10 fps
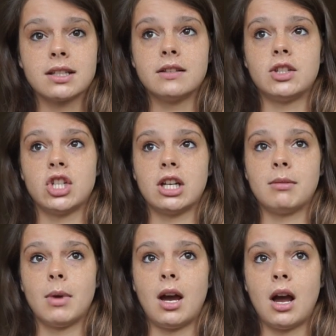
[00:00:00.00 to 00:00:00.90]
in the
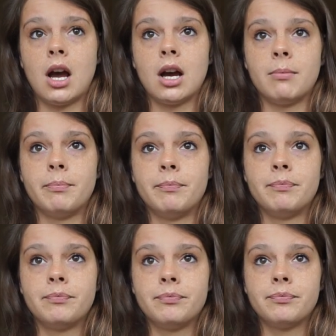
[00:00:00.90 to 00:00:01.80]
gym.
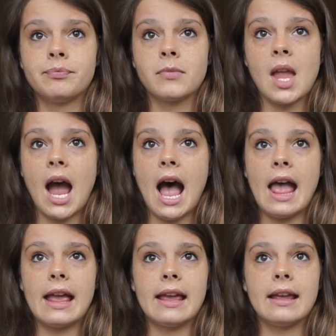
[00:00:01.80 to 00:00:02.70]

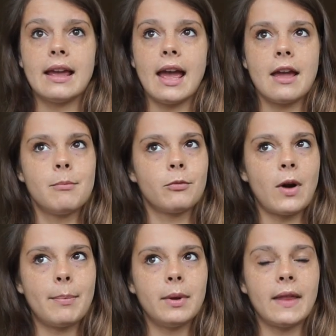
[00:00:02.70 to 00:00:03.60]
I am
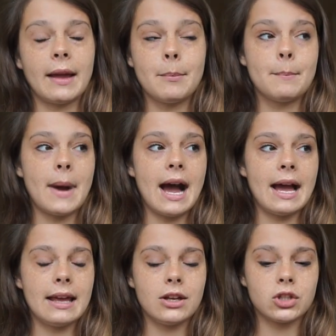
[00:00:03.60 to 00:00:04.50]
like
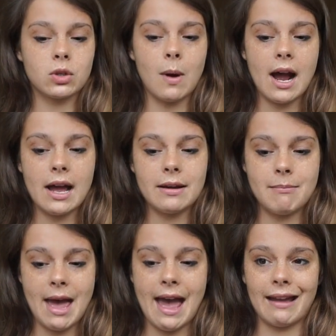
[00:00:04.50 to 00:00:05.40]
my squat
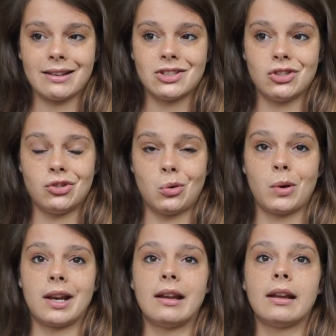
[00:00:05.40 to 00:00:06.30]
max
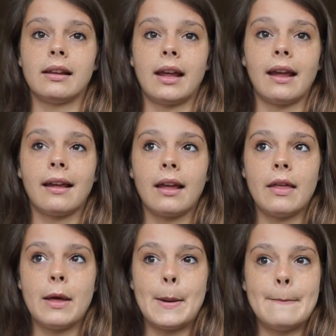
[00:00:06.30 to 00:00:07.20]
during like,
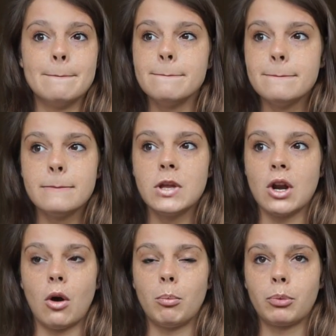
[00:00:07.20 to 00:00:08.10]
you
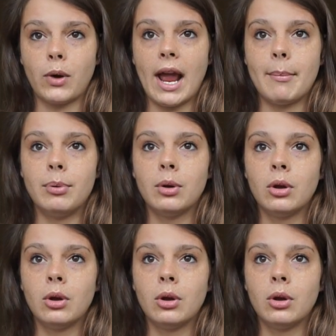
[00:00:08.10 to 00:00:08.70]
know, prep,